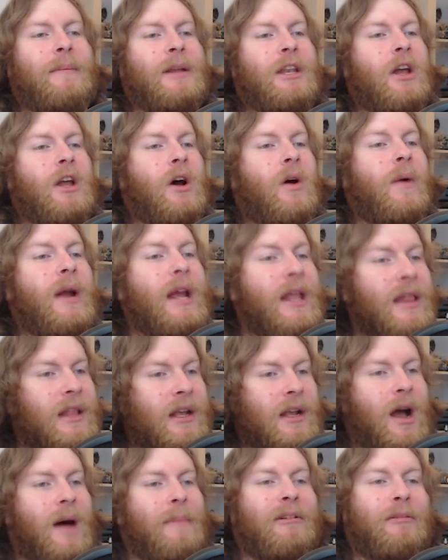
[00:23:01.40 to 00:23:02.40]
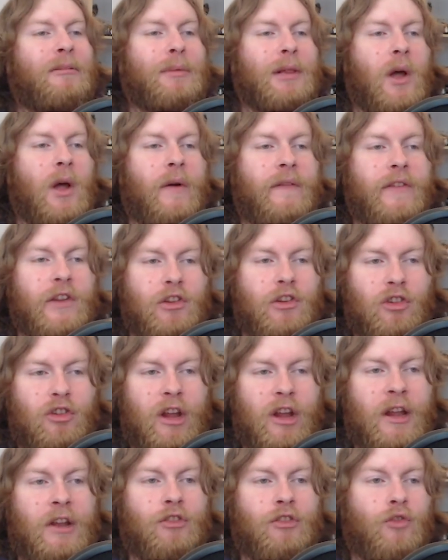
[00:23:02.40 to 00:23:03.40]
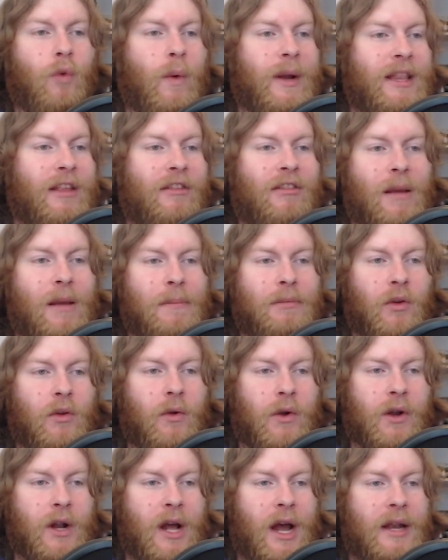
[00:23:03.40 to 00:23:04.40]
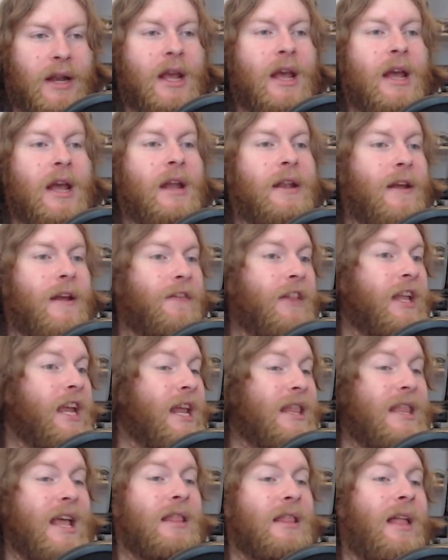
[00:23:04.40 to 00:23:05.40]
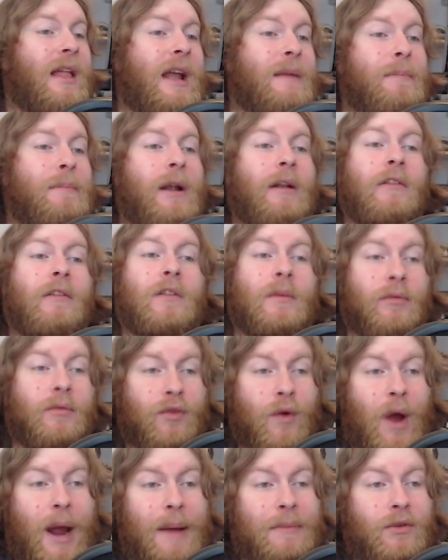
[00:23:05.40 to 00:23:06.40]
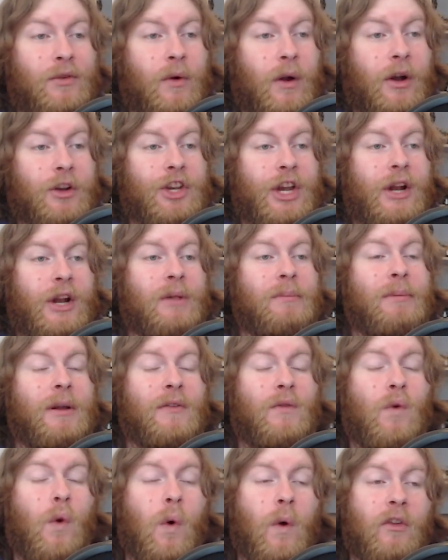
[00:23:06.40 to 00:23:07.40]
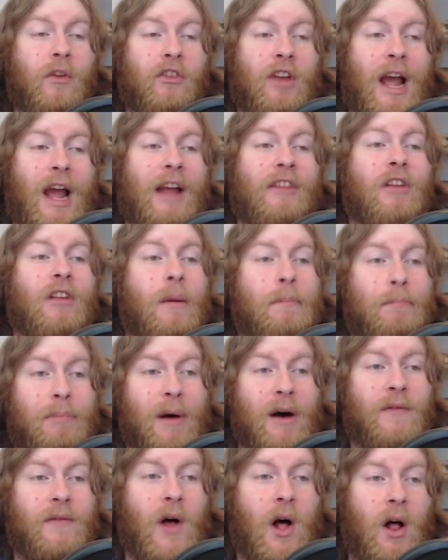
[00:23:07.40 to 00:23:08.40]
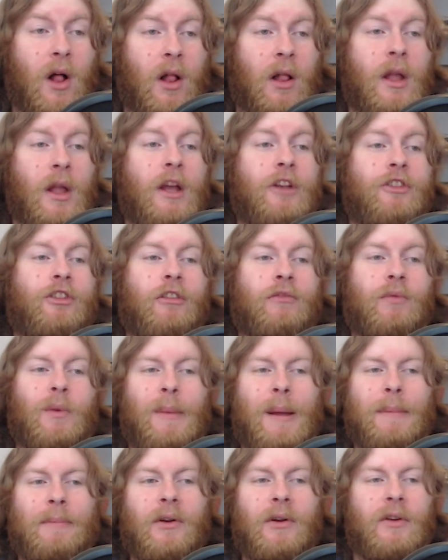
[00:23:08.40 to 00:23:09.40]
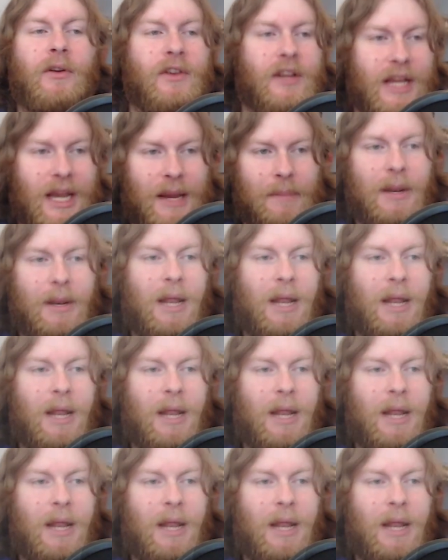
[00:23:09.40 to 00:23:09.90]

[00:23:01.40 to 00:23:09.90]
know in the comments below if you enjoyed this episode or not. Definitely hit that like button, subscribe to our channel. But of course, guys, above all, just remember to keep it A